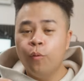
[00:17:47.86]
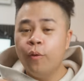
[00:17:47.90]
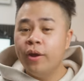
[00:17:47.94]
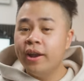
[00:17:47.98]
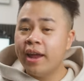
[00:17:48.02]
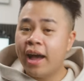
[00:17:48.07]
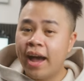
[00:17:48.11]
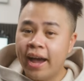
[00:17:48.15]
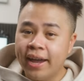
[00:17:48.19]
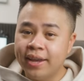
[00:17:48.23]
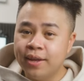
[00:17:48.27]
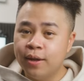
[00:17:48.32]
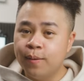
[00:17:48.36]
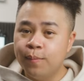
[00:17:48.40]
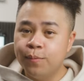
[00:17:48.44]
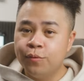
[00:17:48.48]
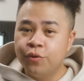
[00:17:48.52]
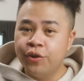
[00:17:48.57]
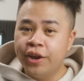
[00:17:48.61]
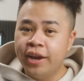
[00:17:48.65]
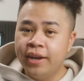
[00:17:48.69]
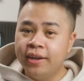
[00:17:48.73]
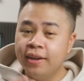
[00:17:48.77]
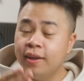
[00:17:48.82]
When I
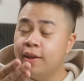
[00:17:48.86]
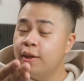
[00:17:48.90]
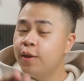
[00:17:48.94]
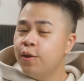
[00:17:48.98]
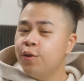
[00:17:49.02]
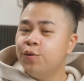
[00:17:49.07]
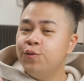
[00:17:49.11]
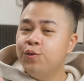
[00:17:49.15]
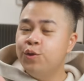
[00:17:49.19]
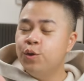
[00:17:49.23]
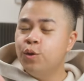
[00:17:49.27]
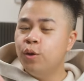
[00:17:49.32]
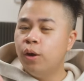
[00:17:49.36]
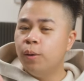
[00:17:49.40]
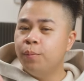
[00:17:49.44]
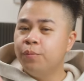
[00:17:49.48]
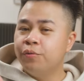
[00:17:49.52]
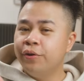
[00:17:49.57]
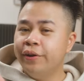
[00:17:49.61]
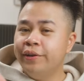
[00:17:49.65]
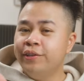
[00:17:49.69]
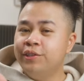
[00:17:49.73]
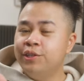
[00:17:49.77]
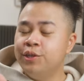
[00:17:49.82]
upgrade, you
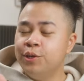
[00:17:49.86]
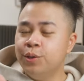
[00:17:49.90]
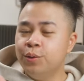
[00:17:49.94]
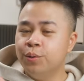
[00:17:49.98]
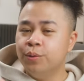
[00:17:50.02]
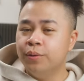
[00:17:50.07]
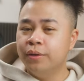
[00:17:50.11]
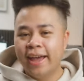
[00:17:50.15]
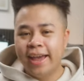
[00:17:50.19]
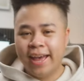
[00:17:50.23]
upgrade too.